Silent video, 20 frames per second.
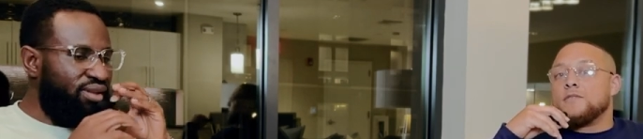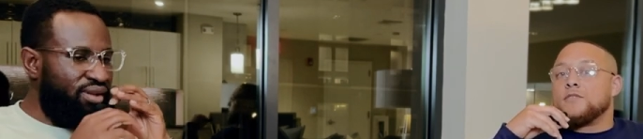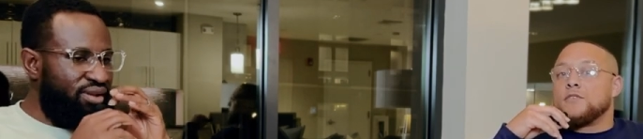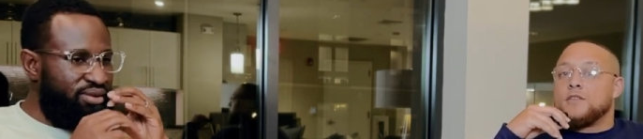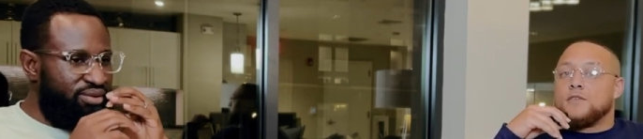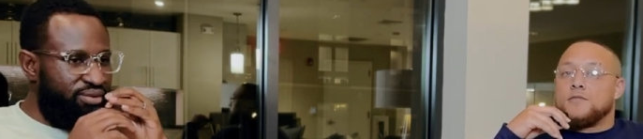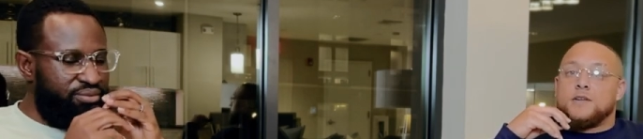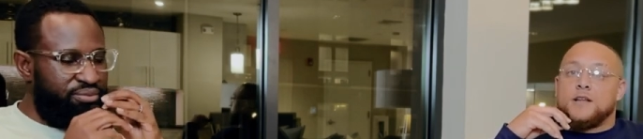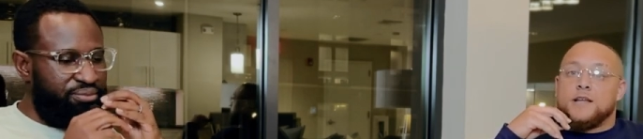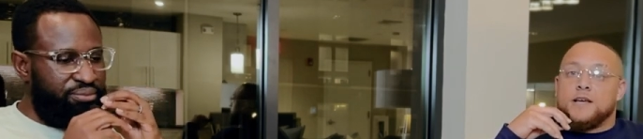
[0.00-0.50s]
Speaker 1: for the
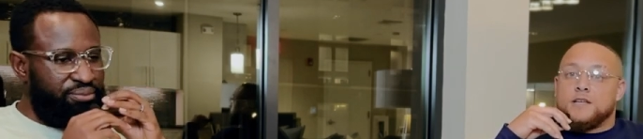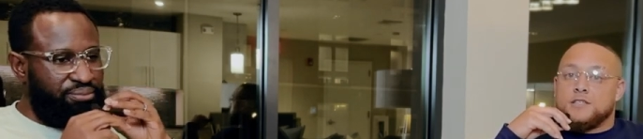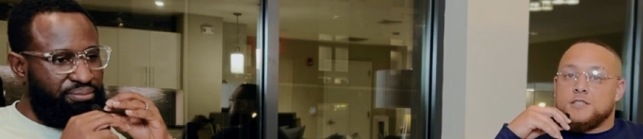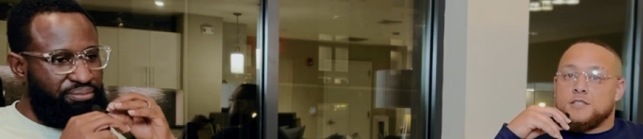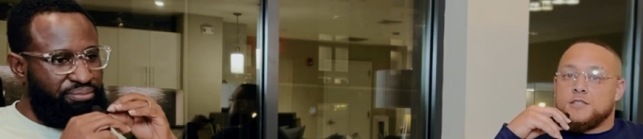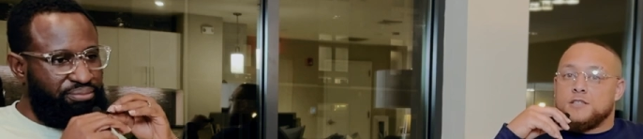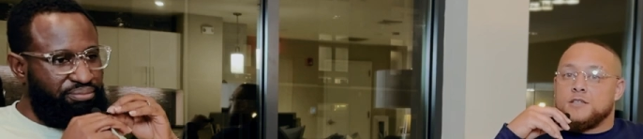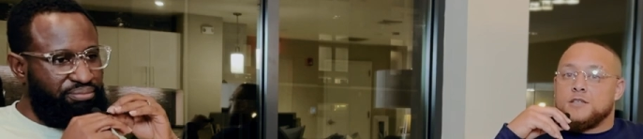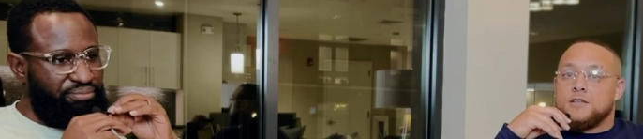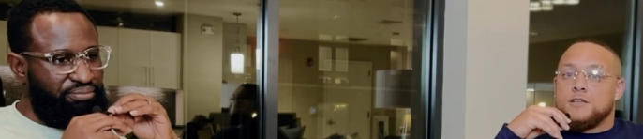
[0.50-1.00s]
flesh.
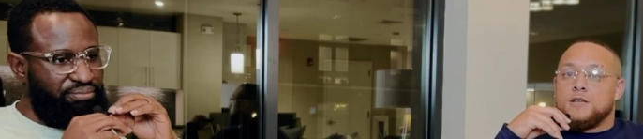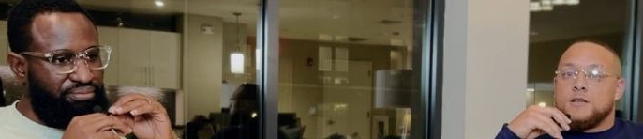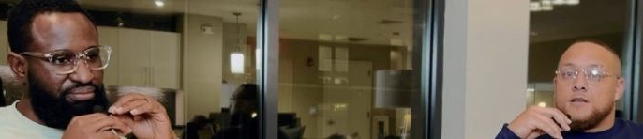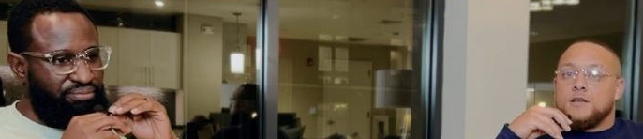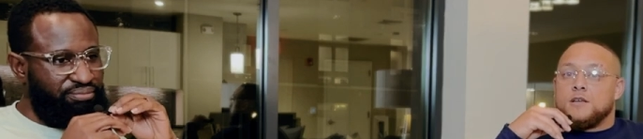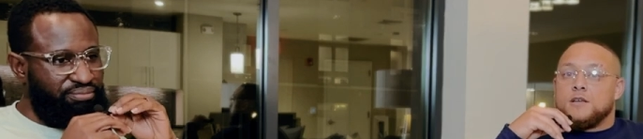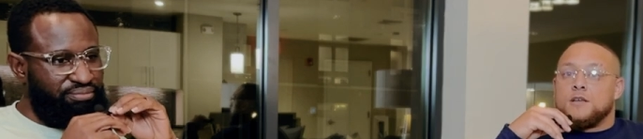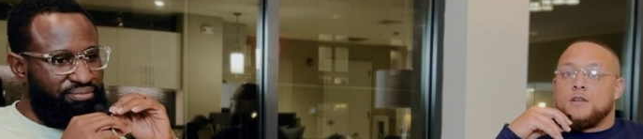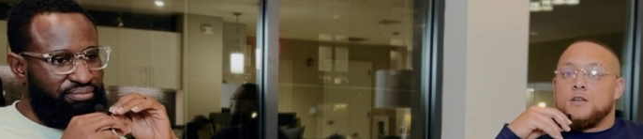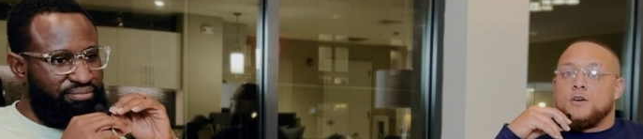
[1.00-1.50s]

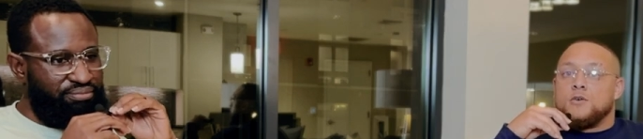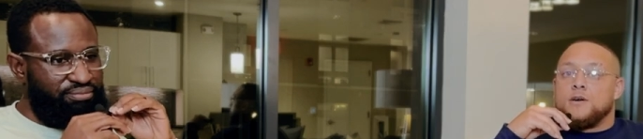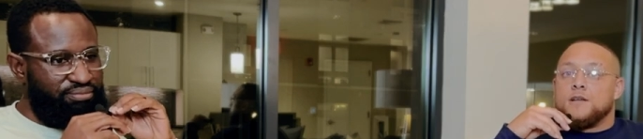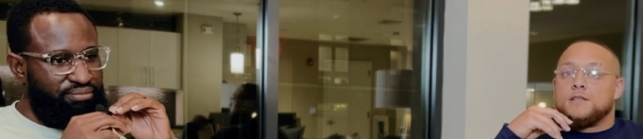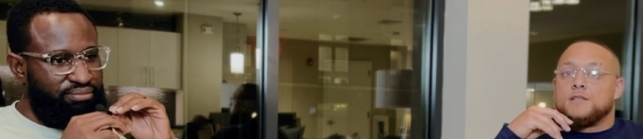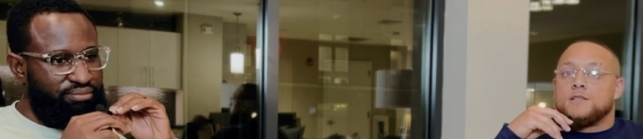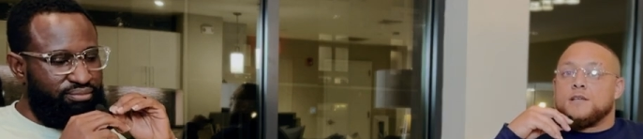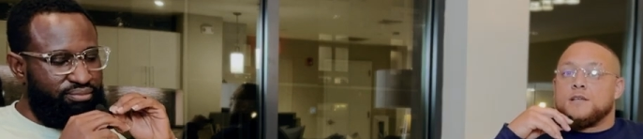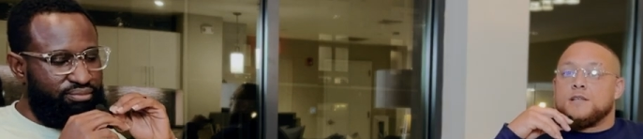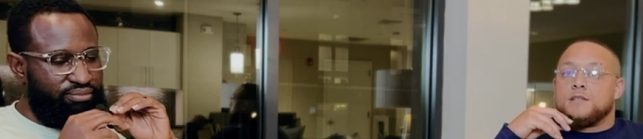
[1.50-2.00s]
You know,
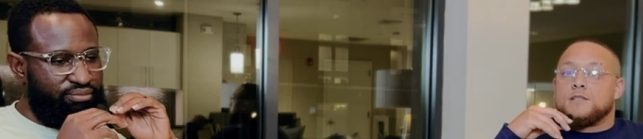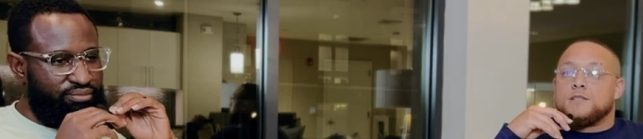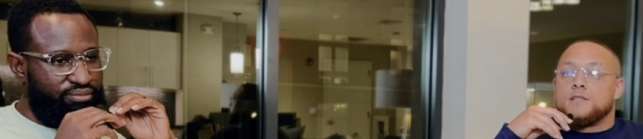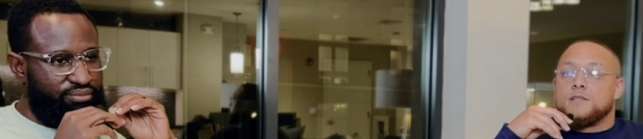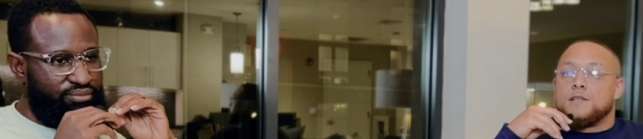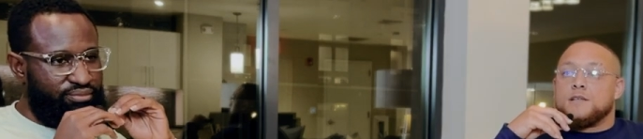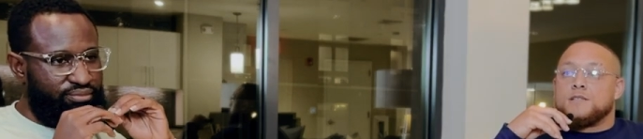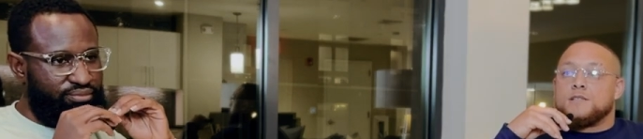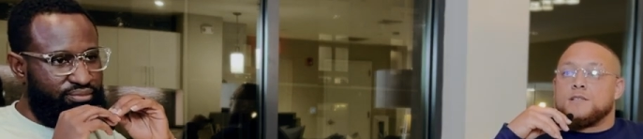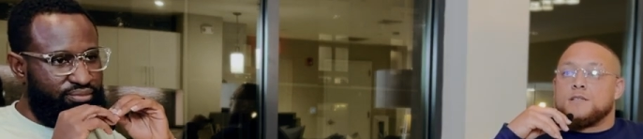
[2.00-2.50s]
it's it's
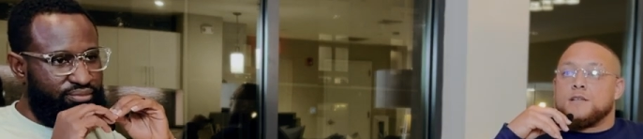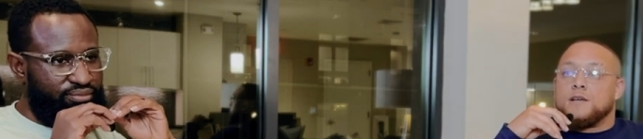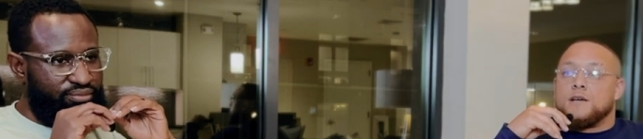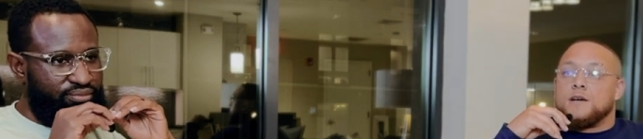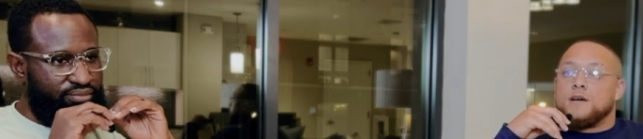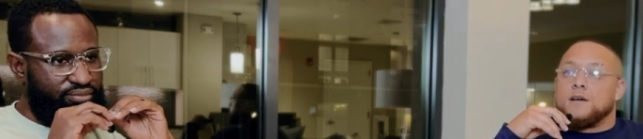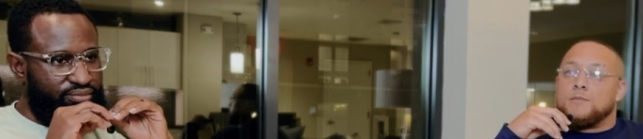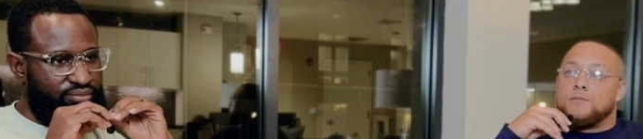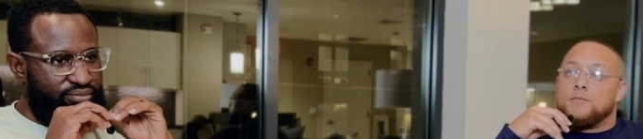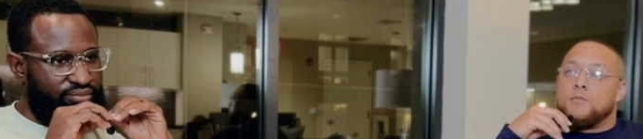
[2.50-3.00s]
it's
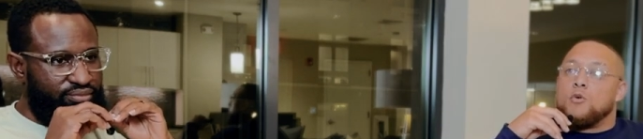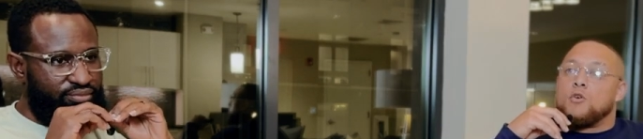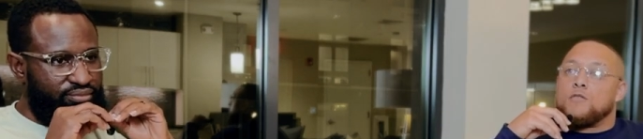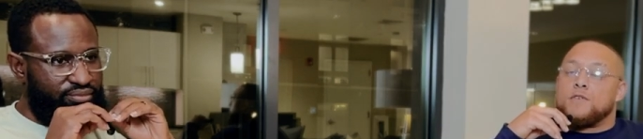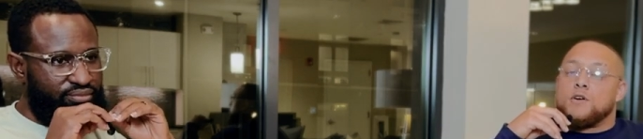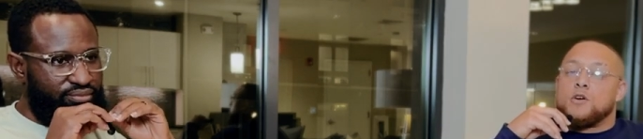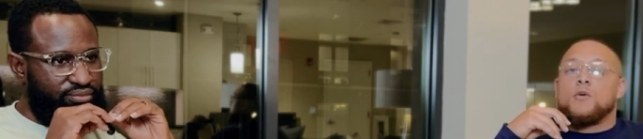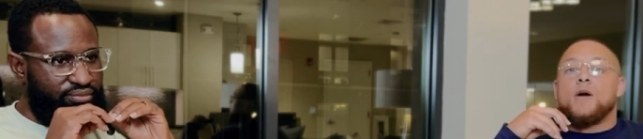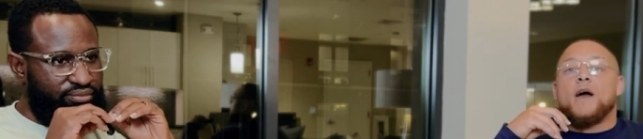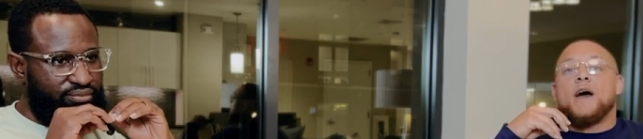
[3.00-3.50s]
uh, more of a
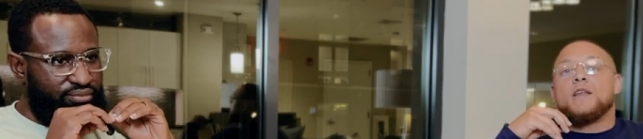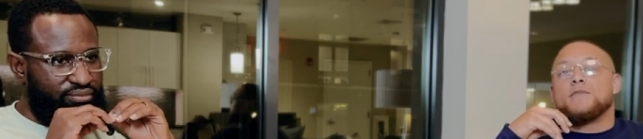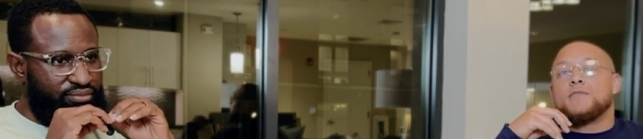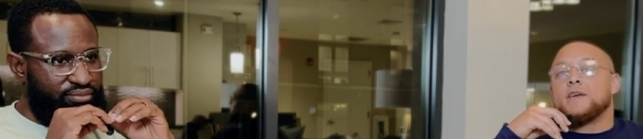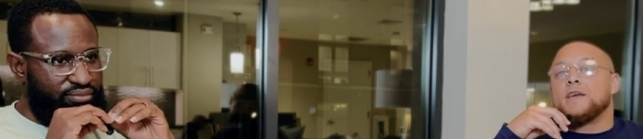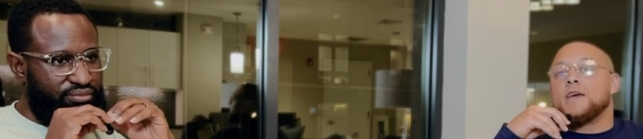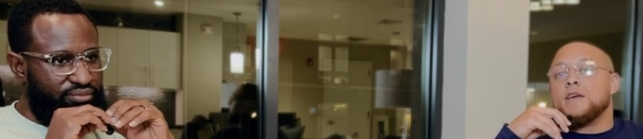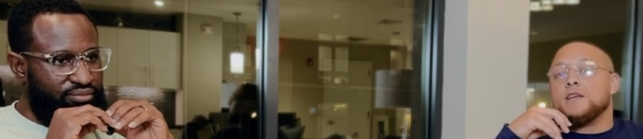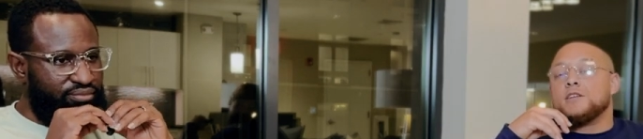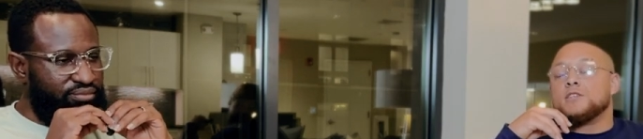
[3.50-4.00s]

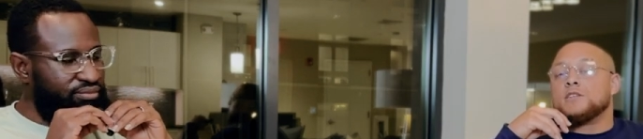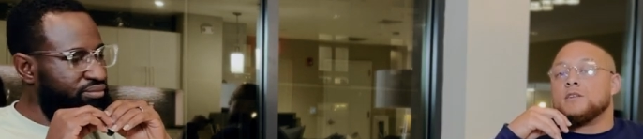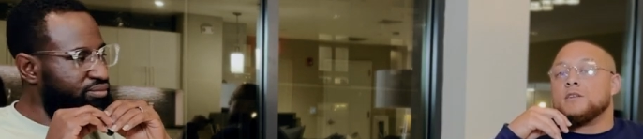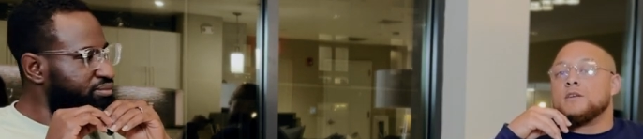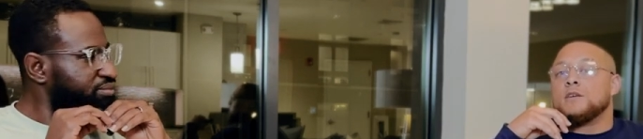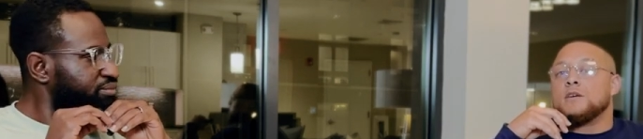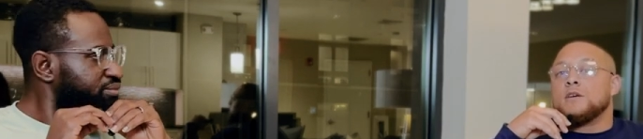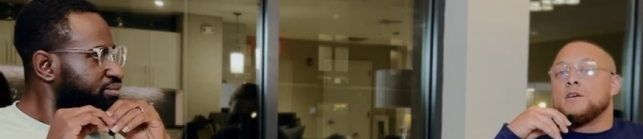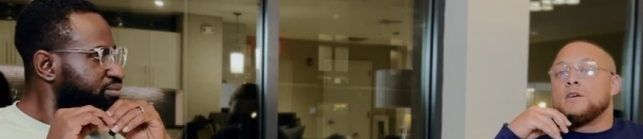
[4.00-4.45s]
gratification